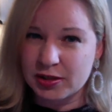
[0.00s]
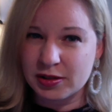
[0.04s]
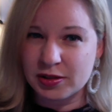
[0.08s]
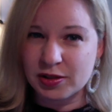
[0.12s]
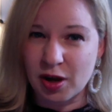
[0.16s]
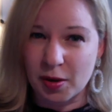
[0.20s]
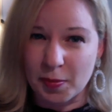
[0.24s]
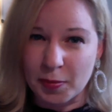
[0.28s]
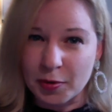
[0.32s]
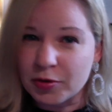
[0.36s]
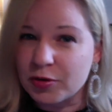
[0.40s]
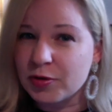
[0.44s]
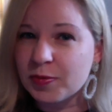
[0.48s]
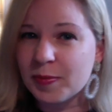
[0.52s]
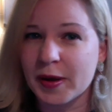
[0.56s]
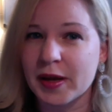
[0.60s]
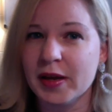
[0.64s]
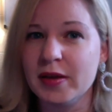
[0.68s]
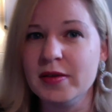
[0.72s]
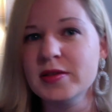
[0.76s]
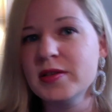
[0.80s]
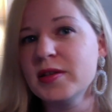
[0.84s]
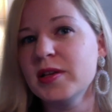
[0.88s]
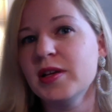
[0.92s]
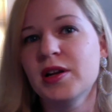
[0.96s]
double
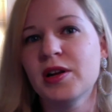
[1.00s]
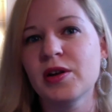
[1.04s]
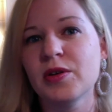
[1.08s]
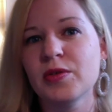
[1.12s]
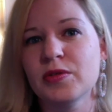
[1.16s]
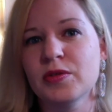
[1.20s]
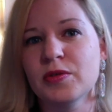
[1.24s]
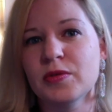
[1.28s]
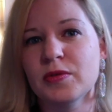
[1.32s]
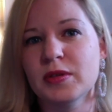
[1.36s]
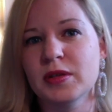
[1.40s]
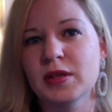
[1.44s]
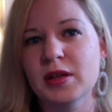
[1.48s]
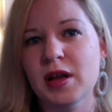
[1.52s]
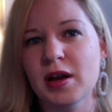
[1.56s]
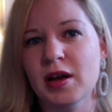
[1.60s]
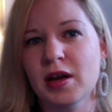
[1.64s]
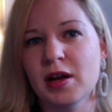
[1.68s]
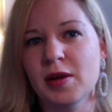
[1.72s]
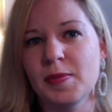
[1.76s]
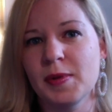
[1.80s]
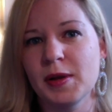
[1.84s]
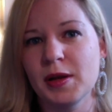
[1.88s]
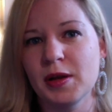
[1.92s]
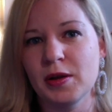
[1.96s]
spaced, you know, so it's not
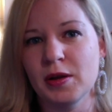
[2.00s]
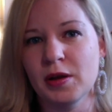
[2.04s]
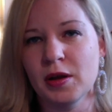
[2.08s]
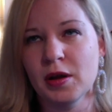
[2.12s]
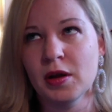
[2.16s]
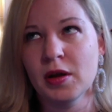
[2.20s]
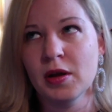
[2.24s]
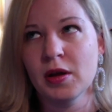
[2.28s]
going to be